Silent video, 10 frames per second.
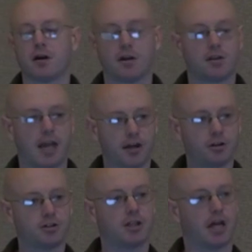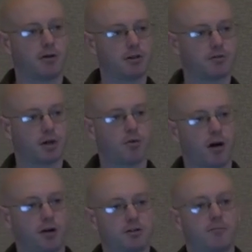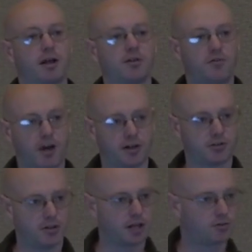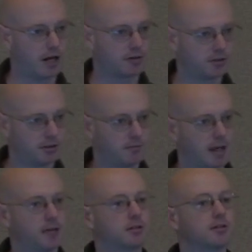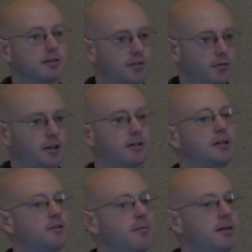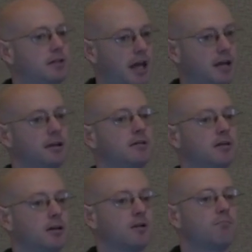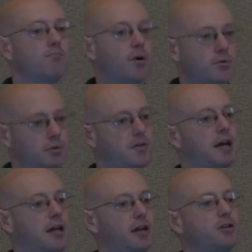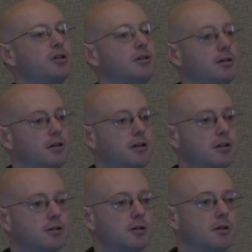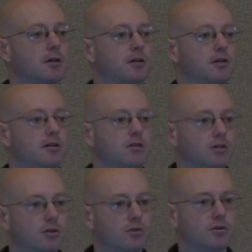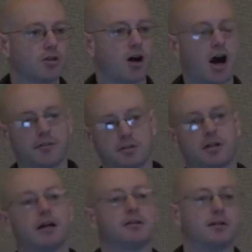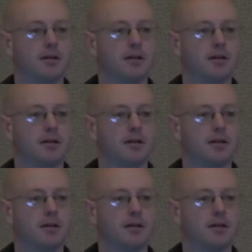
The energy that is required to manufacture that tractor and to deliver it and to maintain it, most of that energy is used off-site